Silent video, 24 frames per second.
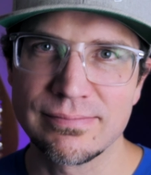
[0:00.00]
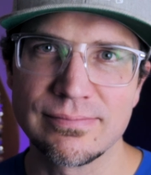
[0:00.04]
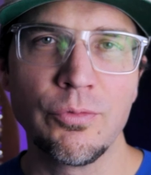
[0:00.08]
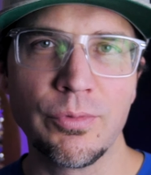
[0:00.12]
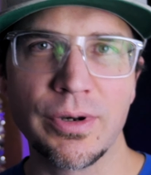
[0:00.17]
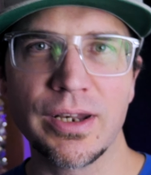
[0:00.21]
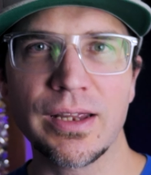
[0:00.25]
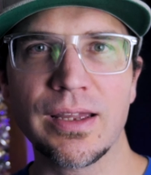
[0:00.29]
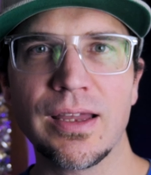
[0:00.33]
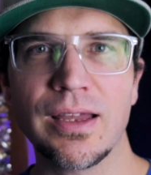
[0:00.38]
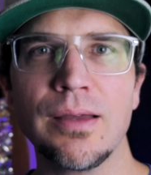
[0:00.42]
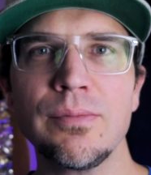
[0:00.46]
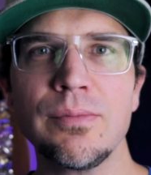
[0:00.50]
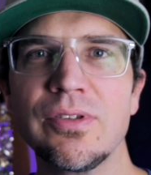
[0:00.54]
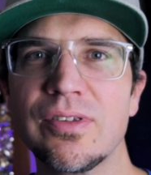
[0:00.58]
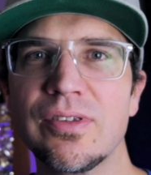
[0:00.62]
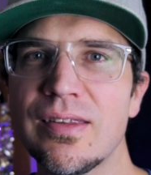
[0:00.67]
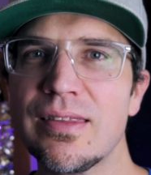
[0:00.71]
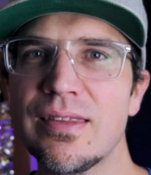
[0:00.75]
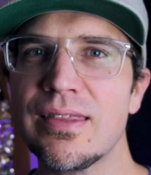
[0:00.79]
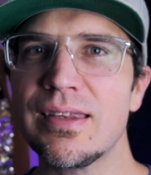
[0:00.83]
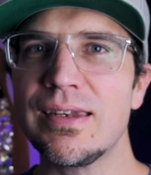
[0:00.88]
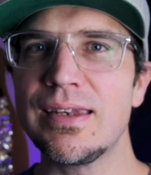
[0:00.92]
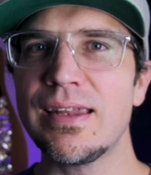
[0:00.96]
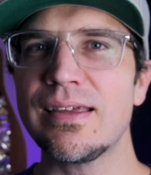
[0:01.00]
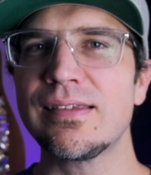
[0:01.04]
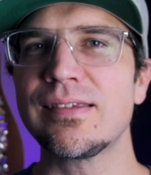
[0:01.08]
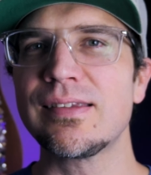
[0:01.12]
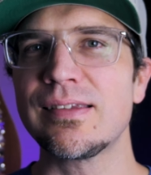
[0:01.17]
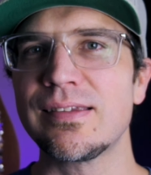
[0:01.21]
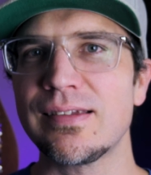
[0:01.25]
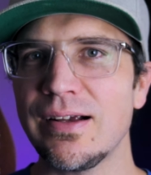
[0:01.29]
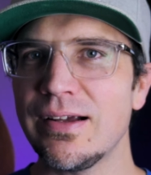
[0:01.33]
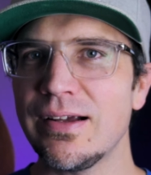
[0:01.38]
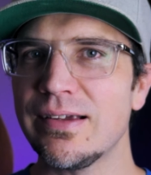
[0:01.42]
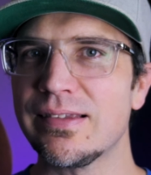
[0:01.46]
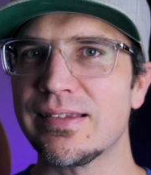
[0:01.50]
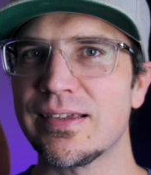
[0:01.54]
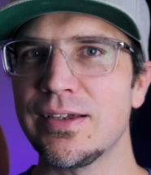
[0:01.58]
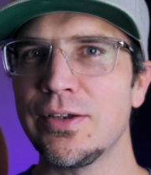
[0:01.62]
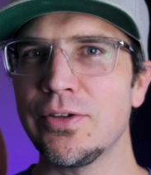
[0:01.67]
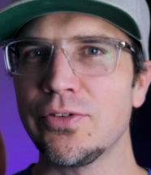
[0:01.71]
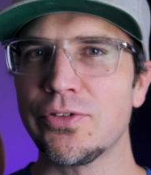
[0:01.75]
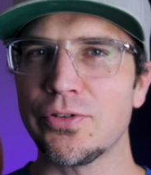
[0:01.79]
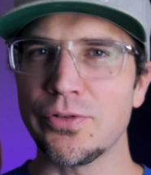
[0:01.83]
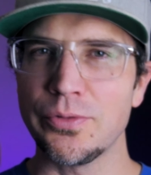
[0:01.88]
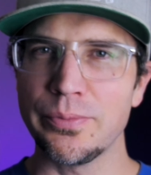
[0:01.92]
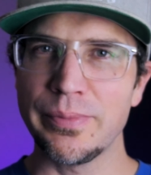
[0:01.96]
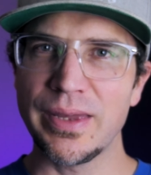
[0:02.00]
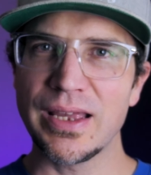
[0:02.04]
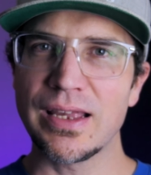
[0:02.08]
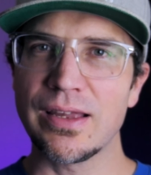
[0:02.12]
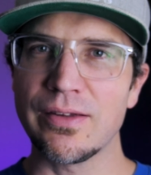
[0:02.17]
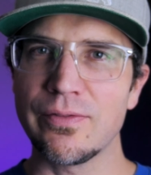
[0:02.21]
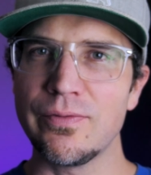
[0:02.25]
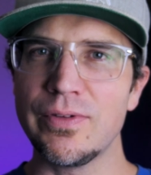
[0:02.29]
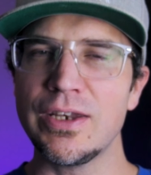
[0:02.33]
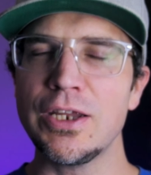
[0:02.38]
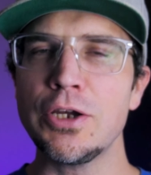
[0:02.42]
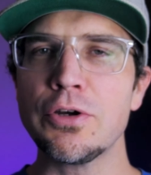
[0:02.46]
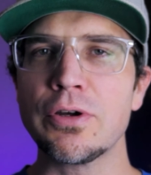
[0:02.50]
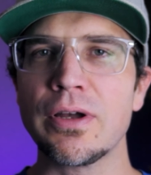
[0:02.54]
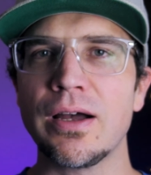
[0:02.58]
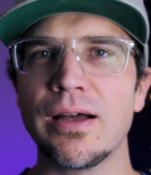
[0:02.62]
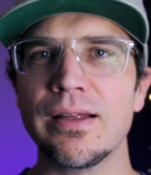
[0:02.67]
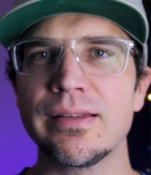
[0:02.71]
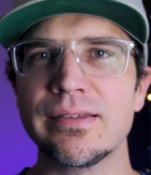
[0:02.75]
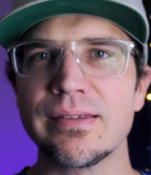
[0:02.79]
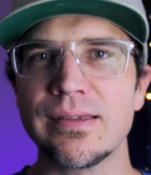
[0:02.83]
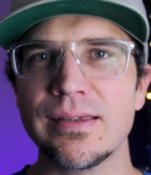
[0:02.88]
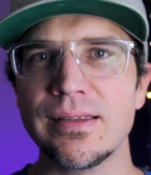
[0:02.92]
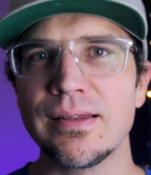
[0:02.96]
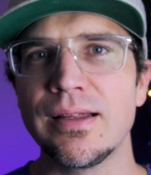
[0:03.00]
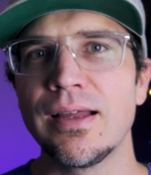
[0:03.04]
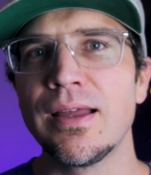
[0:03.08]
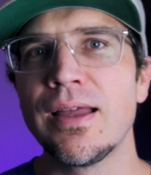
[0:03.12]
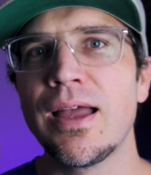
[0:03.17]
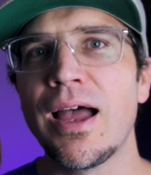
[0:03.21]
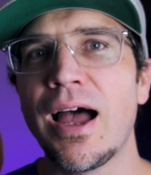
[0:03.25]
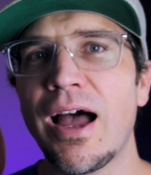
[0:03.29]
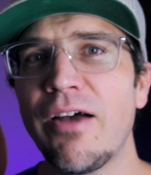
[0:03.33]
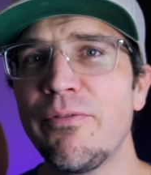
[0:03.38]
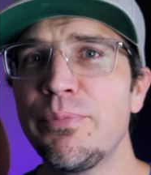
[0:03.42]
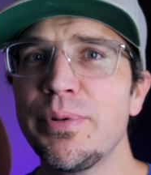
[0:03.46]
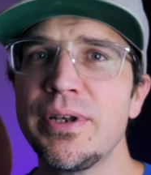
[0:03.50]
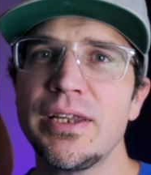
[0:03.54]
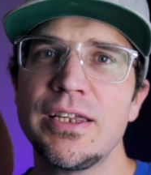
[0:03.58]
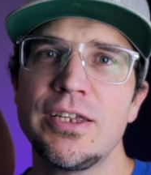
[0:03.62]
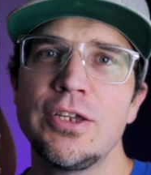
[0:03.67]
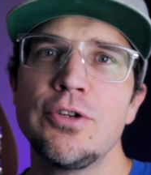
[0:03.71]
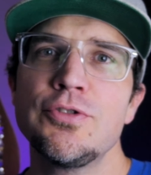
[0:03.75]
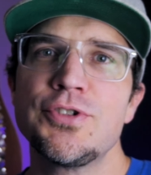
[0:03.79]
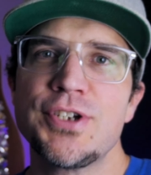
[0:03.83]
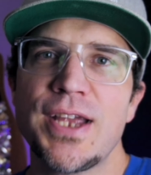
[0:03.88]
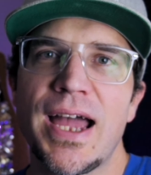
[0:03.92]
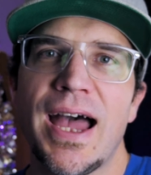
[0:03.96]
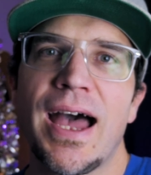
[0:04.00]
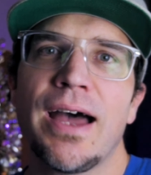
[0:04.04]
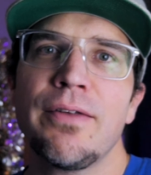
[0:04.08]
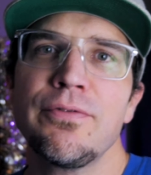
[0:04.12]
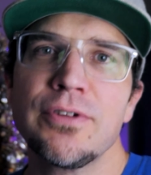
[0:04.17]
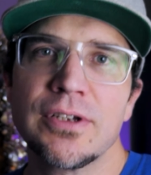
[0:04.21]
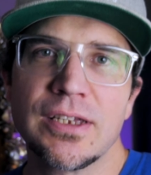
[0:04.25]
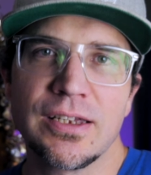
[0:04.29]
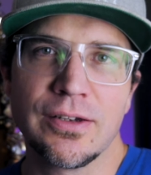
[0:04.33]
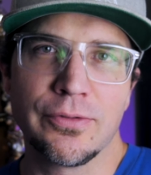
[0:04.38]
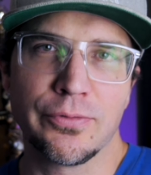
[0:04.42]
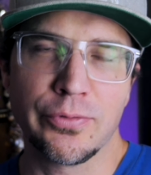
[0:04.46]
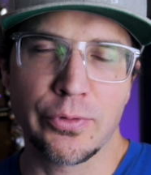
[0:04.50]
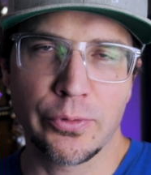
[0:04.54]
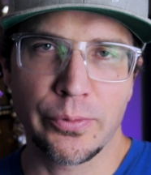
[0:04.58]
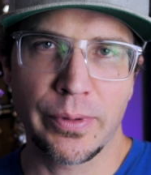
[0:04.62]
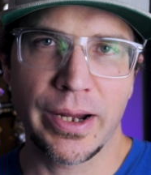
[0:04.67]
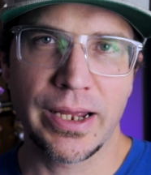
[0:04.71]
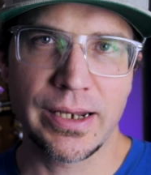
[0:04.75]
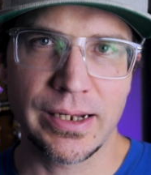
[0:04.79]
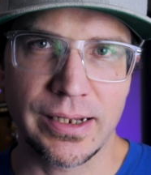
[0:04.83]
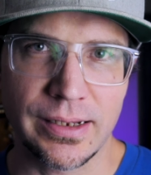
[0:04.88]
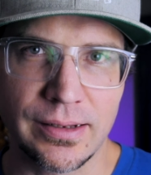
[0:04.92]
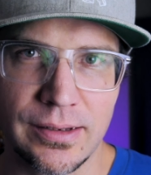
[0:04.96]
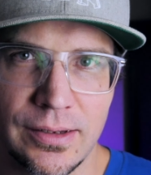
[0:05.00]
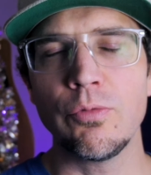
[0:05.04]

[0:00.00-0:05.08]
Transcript: When it comes to the necessary skills for making video content, I've been a huge advocate for writing.